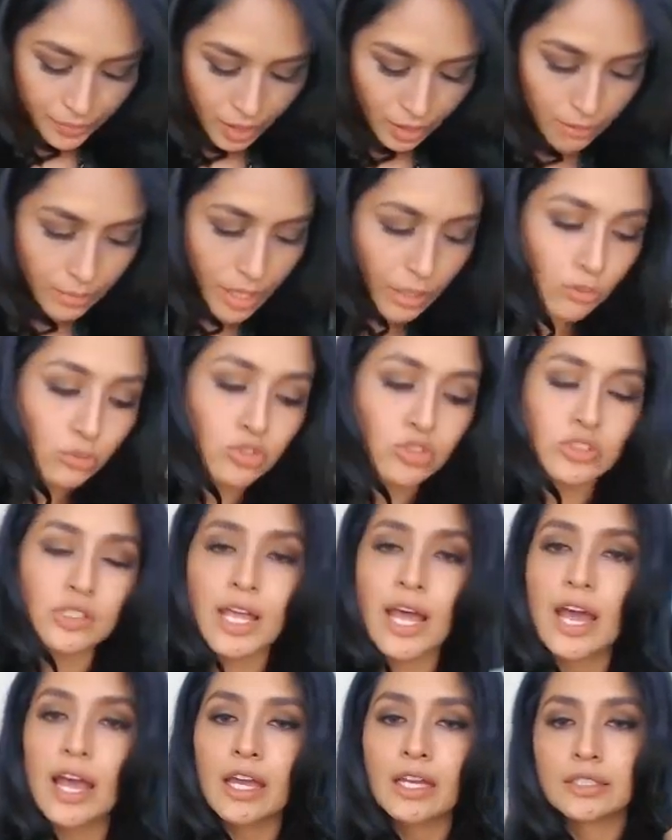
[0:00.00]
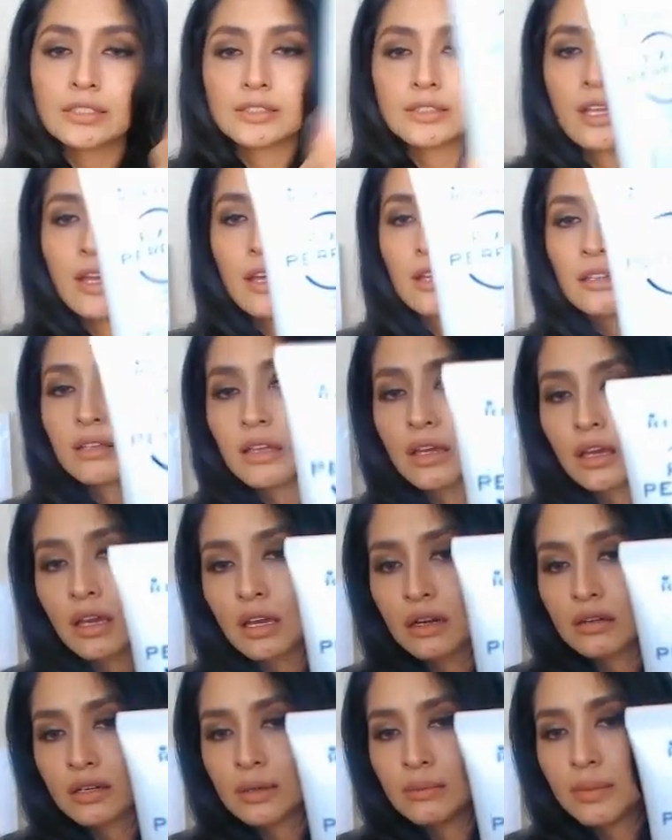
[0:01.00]
Me gusta esta
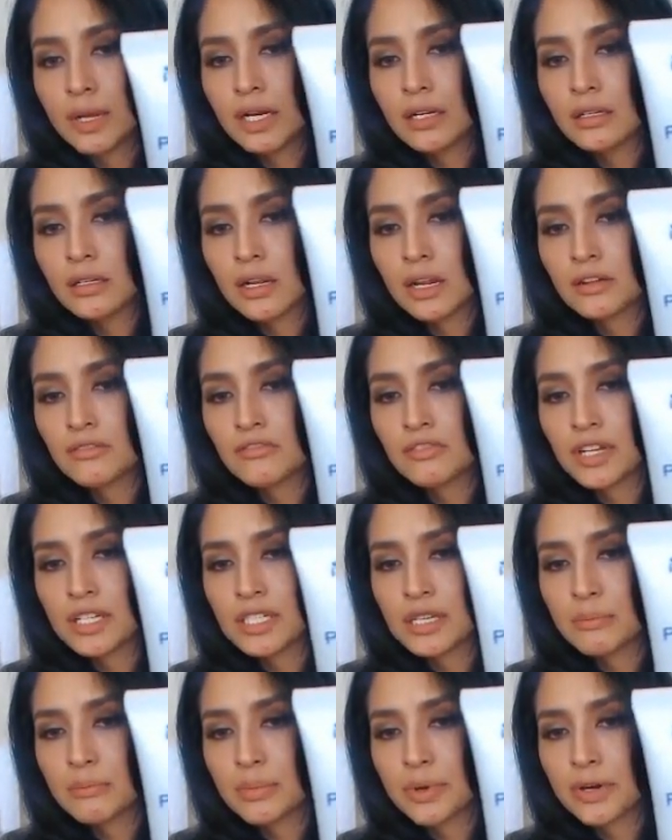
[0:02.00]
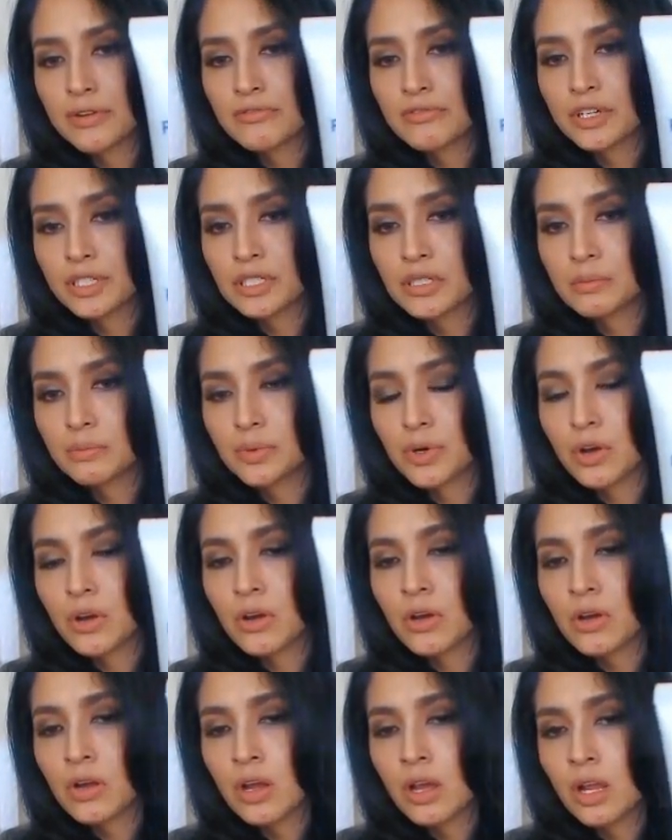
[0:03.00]
de Rimmel, el Fix and Perfect
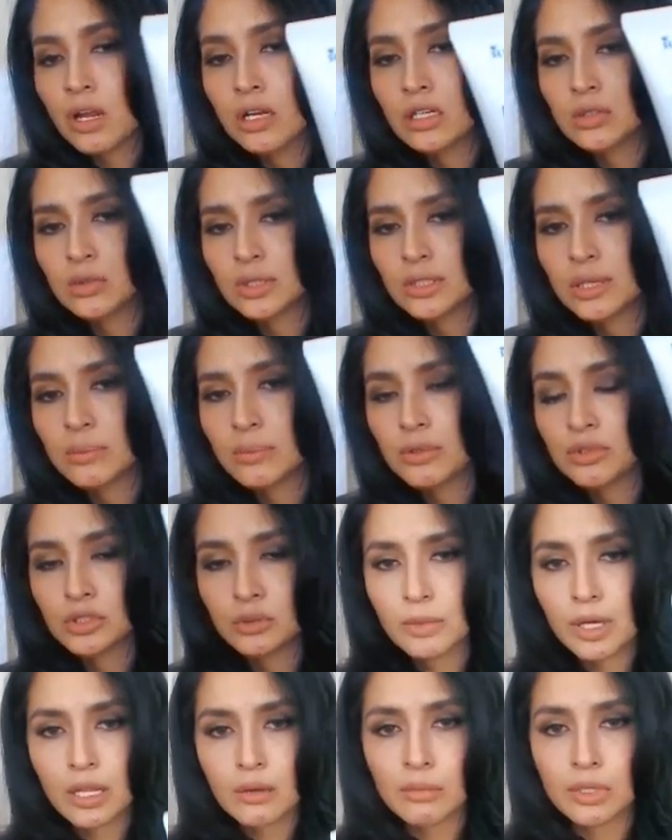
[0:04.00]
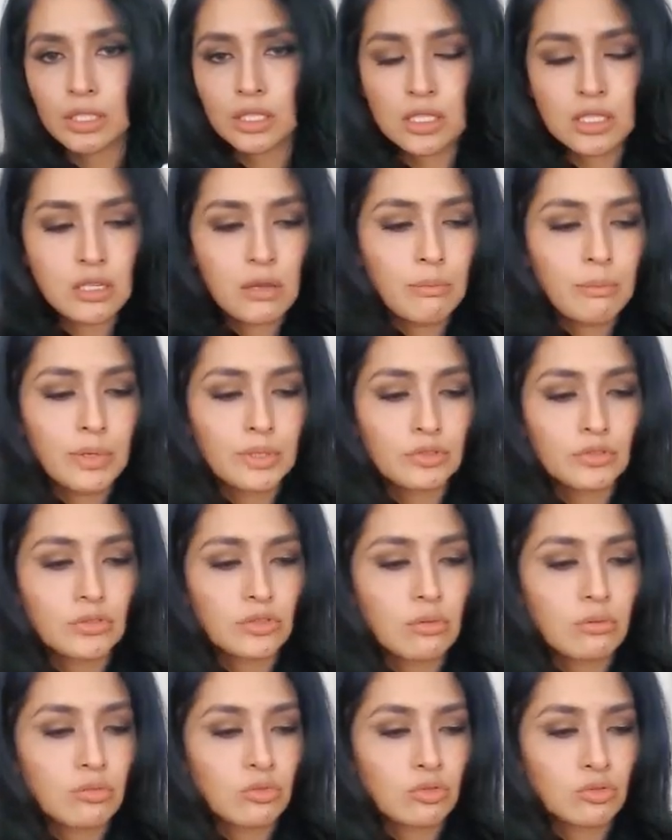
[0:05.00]
Pro. Les cuesta aproximadamente 100 pesos,
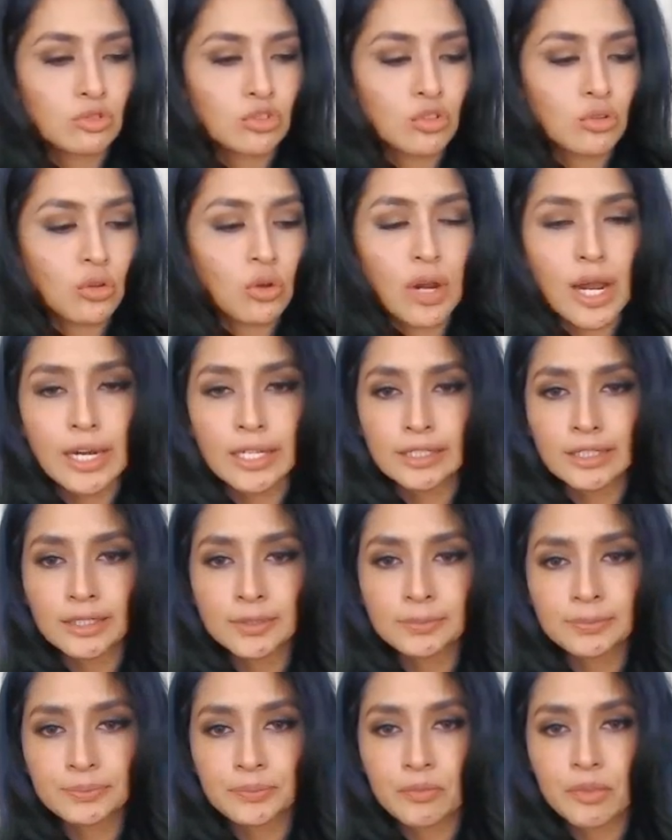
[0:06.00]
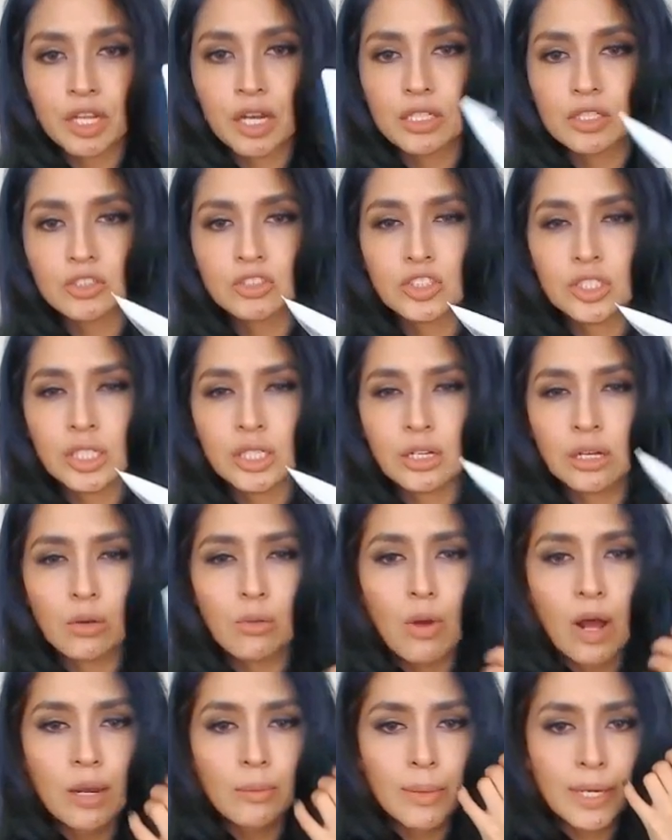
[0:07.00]
como 8 dólares. La consiguen en
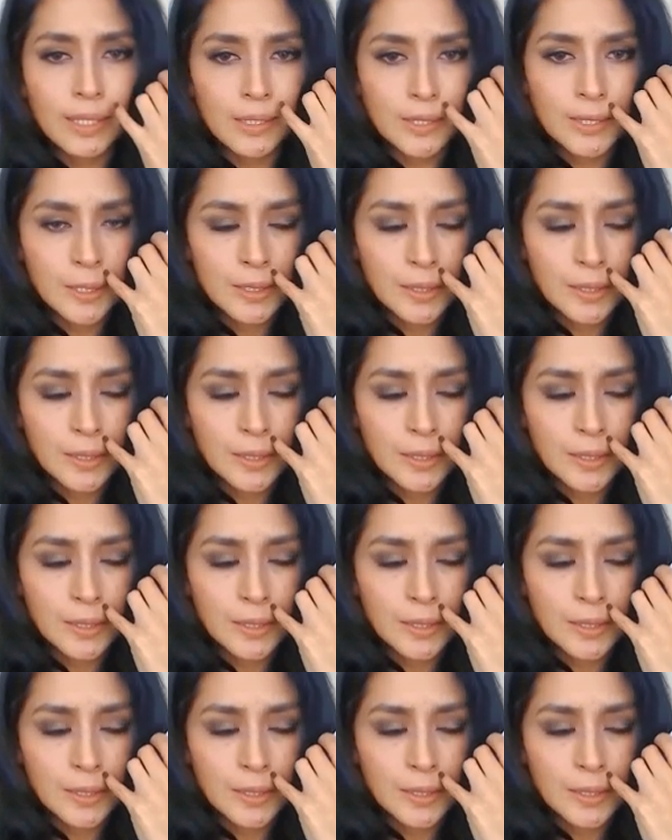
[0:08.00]
Walmart.